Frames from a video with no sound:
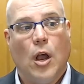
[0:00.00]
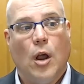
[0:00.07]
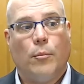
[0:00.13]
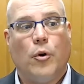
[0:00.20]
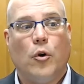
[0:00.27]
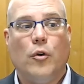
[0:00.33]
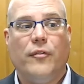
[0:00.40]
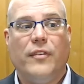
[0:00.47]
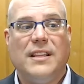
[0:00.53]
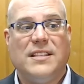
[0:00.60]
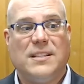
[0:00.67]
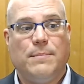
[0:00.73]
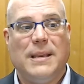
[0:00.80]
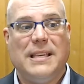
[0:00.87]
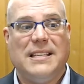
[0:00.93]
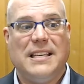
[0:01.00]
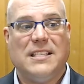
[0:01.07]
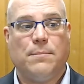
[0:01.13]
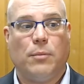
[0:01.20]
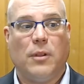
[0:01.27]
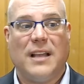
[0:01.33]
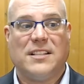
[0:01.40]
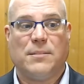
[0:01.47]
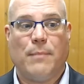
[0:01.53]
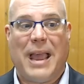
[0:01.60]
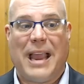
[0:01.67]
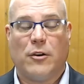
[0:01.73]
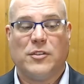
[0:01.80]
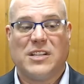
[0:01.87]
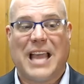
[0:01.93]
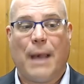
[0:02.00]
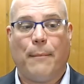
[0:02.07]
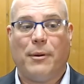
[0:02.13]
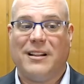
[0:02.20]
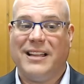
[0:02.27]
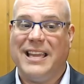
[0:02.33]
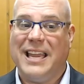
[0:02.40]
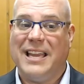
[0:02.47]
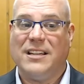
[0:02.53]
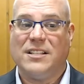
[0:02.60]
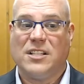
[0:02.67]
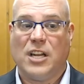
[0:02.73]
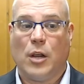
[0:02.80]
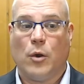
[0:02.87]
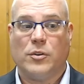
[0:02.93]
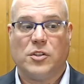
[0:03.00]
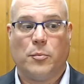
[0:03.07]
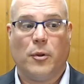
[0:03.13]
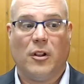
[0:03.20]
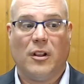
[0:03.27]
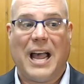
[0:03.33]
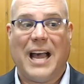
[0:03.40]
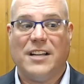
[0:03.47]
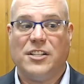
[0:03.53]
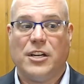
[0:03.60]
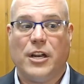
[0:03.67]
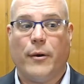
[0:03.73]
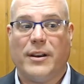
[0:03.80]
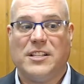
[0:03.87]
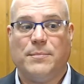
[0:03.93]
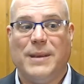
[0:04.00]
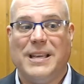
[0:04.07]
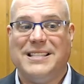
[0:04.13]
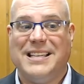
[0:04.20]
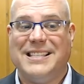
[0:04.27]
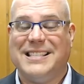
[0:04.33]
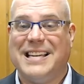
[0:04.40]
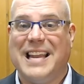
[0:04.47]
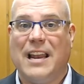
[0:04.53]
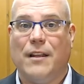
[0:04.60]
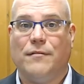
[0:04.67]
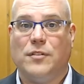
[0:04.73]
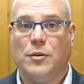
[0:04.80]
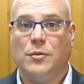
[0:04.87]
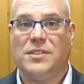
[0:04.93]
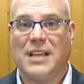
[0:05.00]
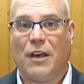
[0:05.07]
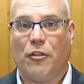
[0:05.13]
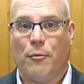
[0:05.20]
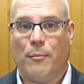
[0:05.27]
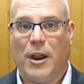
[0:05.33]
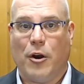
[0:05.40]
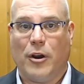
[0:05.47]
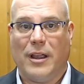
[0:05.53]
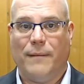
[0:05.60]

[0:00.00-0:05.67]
Peruvian species plus macroscopically indistinguishable congeneric species native to South America.